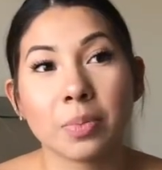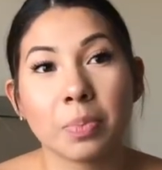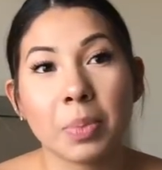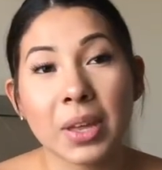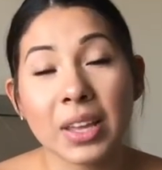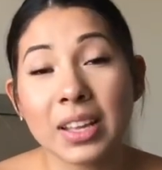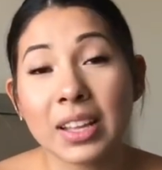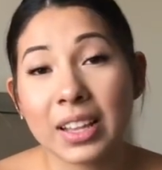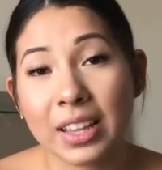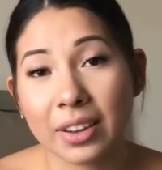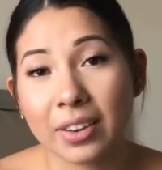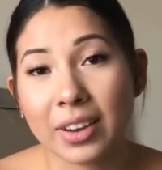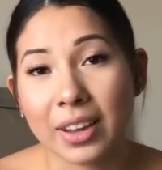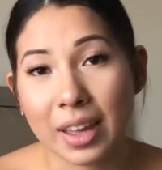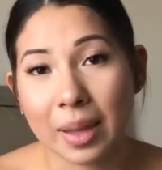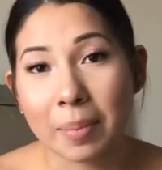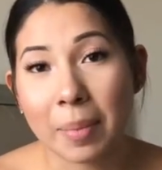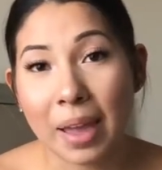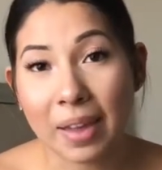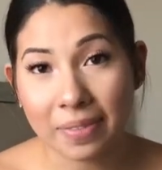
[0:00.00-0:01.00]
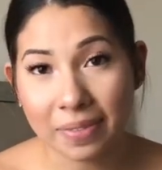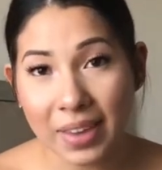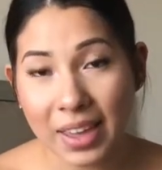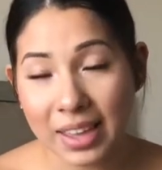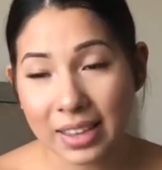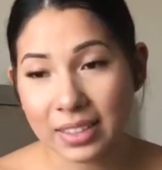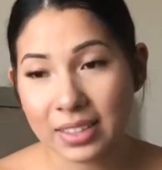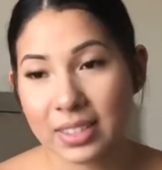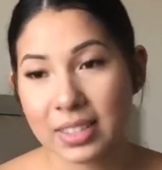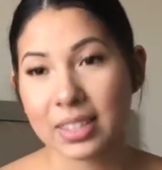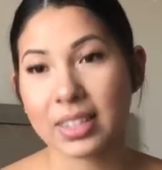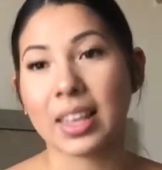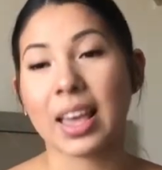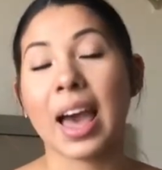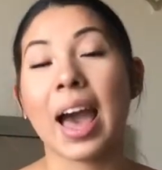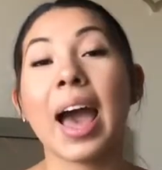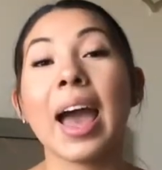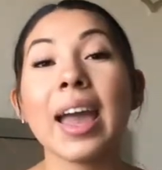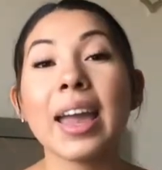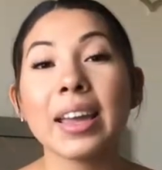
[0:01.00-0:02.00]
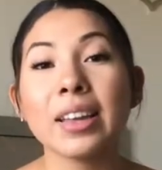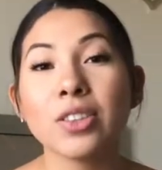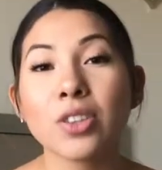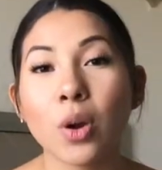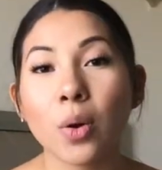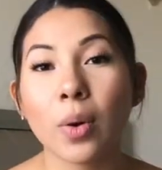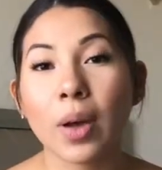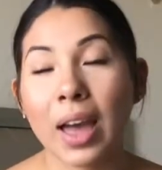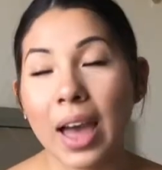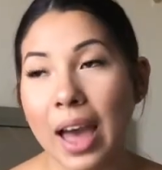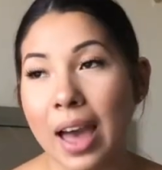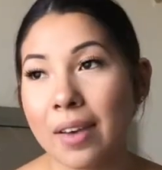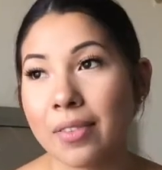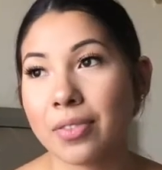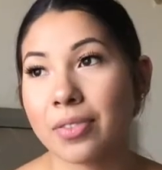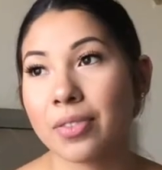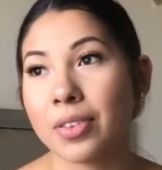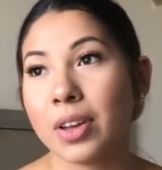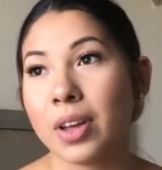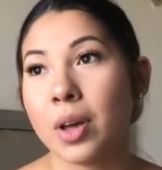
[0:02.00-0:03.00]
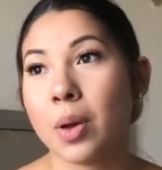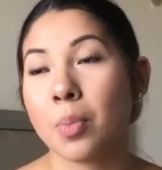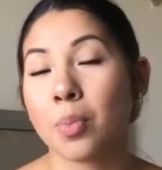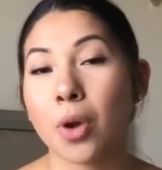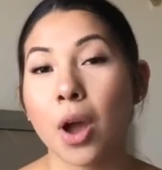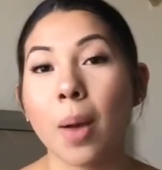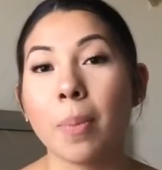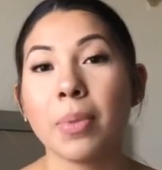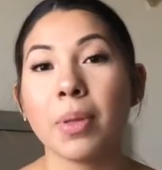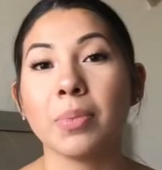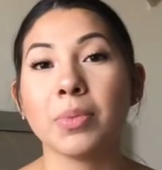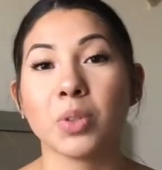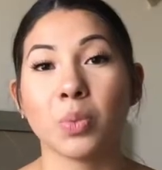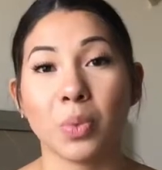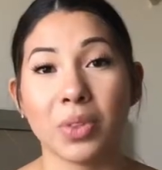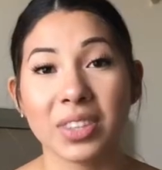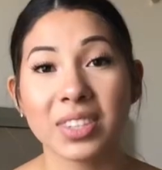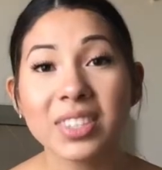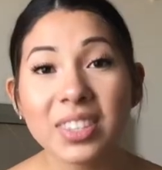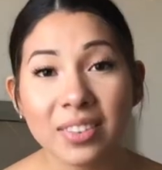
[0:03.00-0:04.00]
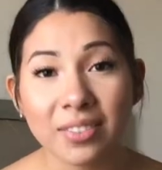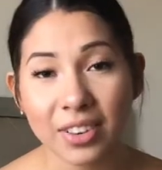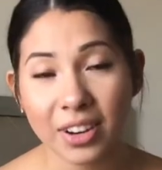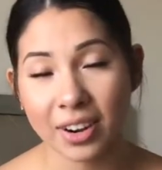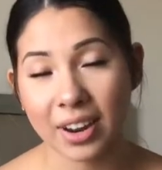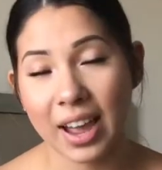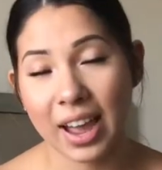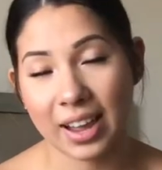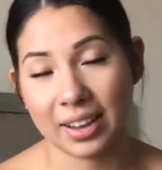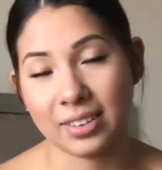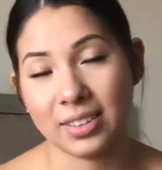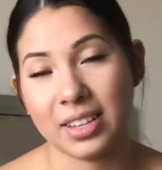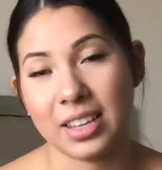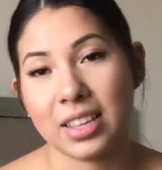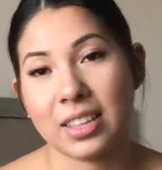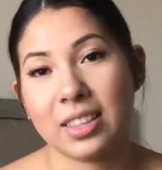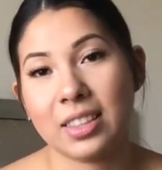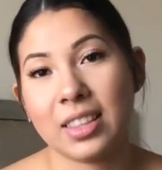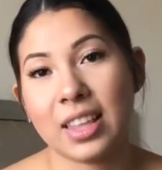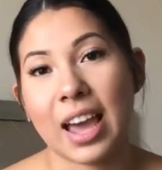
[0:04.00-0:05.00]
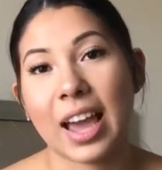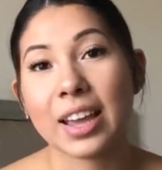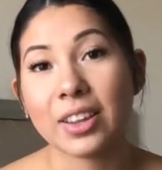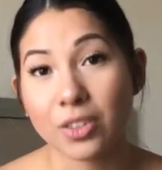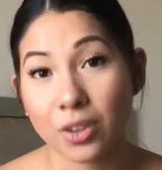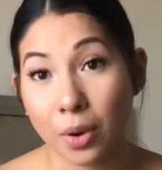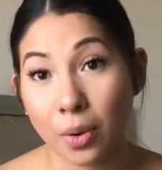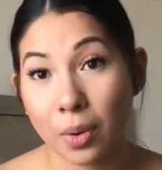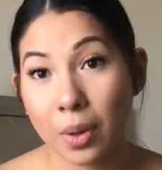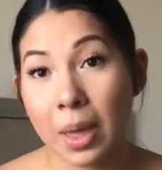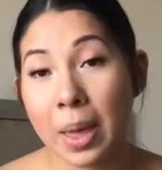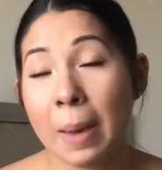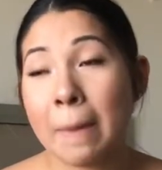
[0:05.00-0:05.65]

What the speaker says: been clearing up my face. I don't have problems with severe acne. I don't.